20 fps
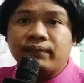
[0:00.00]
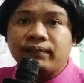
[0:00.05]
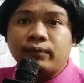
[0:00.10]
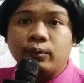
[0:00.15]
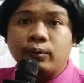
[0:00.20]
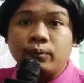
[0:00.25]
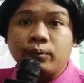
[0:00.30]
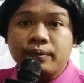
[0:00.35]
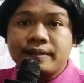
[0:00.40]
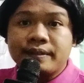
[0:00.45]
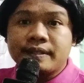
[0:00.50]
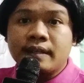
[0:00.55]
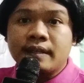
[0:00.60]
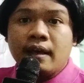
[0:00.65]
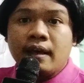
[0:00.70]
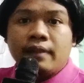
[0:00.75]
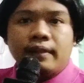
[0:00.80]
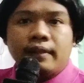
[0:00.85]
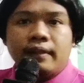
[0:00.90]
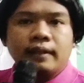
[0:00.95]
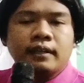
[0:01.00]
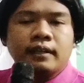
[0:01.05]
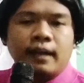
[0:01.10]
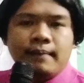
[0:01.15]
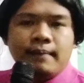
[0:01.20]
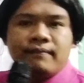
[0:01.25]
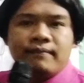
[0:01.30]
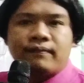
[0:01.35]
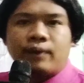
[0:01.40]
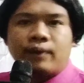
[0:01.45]
the fruits
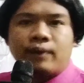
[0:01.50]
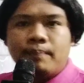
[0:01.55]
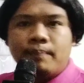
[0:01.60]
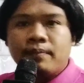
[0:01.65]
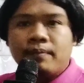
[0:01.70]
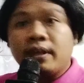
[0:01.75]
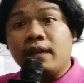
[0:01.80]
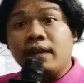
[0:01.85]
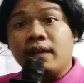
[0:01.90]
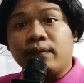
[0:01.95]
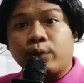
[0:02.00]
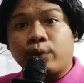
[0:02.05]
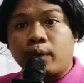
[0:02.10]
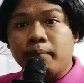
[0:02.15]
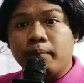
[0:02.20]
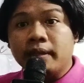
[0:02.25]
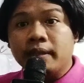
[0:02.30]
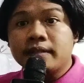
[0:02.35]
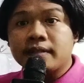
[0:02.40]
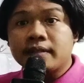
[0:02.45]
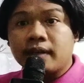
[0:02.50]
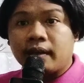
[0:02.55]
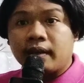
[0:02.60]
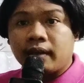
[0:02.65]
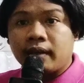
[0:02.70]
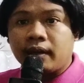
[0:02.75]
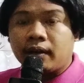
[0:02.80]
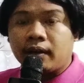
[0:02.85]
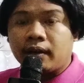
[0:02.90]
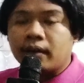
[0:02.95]
that come from the informant's
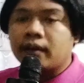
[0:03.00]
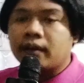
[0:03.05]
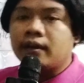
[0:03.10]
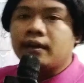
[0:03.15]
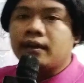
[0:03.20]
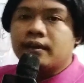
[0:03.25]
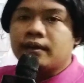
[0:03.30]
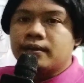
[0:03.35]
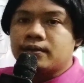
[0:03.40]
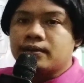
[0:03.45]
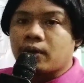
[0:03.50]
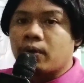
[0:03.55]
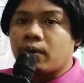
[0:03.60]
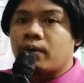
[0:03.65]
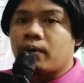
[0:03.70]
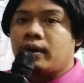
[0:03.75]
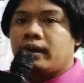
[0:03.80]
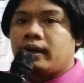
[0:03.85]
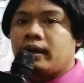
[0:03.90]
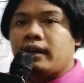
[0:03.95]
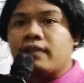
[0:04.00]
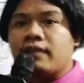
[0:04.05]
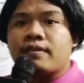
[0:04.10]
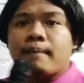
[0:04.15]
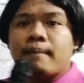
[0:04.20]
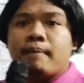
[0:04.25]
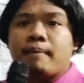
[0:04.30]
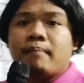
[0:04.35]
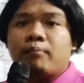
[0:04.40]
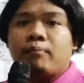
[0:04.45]
career. So
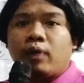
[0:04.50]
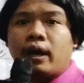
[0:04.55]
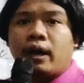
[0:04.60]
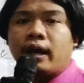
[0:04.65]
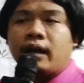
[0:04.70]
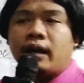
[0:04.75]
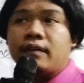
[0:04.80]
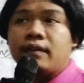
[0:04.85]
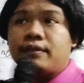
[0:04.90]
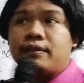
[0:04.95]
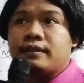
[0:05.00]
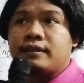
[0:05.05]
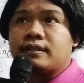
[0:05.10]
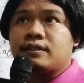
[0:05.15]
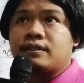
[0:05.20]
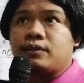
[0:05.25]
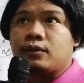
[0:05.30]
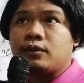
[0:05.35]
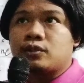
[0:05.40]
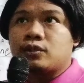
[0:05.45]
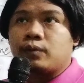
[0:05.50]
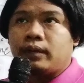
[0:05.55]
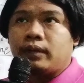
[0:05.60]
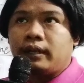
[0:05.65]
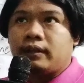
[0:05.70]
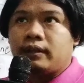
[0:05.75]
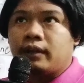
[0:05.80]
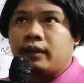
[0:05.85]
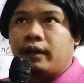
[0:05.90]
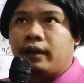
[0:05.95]
in the memoir, this is
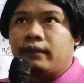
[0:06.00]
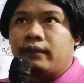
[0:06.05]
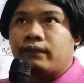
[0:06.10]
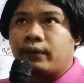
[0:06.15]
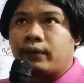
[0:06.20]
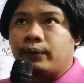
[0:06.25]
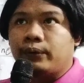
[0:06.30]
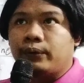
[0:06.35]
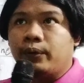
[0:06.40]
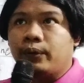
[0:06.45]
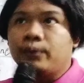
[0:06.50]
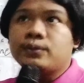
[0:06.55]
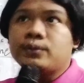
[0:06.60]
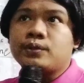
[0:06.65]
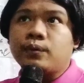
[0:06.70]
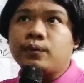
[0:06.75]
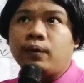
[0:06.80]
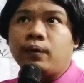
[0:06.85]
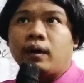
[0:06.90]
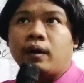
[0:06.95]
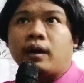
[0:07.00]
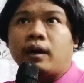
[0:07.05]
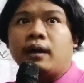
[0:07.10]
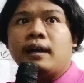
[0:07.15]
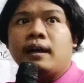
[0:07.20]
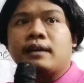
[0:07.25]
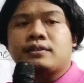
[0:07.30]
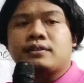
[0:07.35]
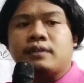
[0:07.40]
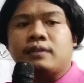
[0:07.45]
usually done for those who
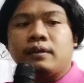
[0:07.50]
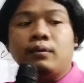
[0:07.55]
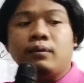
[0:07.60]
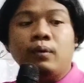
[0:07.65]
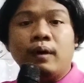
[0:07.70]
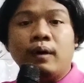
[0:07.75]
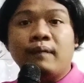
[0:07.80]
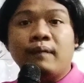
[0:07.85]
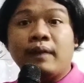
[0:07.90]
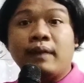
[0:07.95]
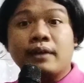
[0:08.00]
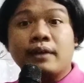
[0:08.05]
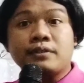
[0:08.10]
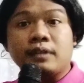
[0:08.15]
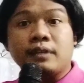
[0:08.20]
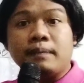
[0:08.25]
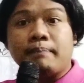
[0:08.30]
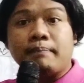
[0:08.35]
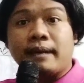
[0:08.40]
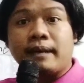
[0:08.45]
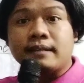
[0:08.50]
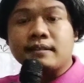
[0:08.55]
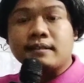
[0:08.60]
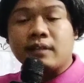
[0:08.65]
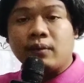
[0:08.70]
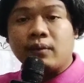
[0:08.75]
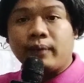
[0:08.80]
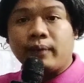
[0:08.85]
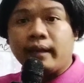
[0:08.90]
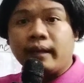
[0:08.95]
have actually
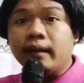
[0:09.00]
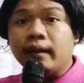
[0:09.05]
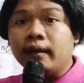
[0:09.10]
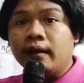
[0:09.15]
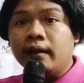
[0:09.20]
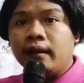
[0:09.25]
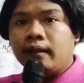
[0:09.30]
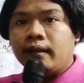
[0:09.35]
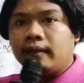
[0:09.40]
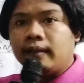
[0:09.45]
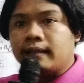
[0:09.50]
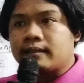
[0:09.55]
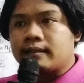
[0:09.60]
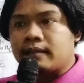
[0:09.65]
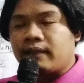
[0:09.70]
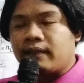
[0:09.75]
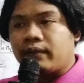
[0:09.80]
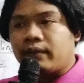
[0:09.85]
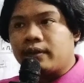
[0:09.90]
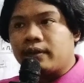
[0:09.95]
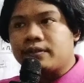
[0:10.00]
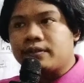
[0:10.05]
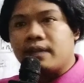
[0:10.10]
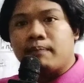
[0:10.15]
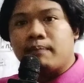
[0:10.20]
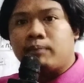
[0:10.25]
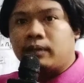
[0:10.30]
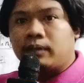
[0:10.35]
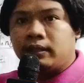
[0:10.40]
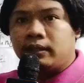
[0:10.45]
passed away. Let's say for
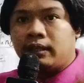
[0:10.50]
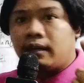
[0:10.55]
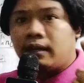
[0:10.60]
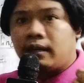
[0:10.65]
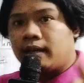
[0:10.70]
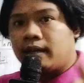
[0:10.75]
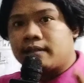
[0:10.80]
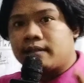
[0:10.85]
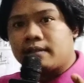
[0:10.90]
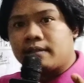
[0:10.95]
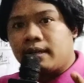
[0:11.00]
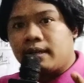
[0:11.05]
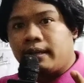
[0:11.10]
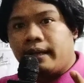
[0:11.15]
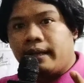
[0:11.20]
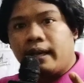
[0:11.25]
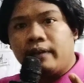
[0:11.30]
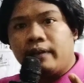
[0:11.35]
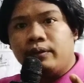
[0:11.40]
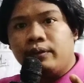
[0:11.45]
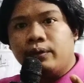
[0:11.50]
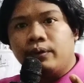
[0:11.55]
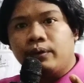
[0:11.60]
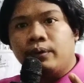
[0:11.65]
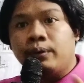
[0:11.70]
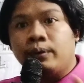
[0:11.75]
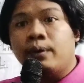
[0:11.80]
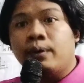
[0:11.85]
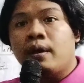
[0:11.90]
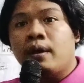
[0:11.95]
example, Adelaide
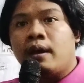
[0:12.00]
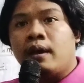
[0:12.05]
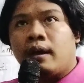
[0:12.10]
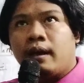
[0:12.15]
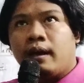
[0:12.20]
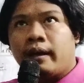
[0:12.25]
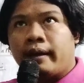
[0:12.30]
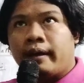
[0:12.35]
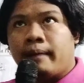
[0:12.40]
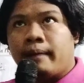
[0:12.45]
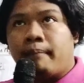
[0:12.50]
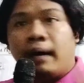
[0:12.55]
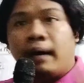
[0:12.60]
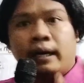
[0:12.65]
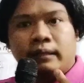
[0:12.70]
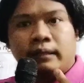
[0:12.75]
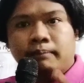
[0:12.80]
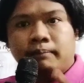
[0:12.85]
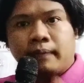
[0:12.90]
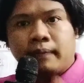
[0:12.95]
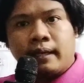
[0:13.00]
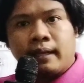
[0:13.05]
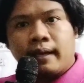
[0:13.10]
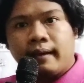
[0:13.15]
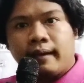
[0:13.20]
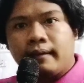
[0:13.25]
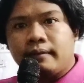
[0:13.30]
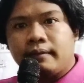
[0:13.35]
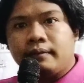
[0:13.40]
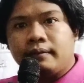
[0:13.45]
Staliano, Mahatma
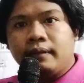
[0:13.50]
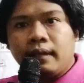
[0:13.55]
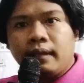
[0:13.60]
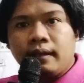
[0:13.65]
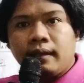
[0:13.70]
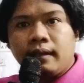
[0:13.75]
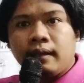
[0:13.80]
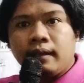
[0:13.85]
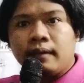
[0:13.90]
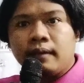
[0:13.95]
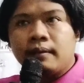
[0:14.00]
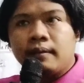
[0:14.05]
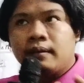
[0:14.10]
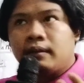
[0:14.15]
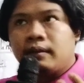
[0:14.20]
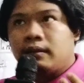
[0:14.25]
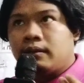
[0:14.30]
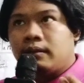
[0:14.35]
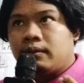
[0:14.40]
Gandhi,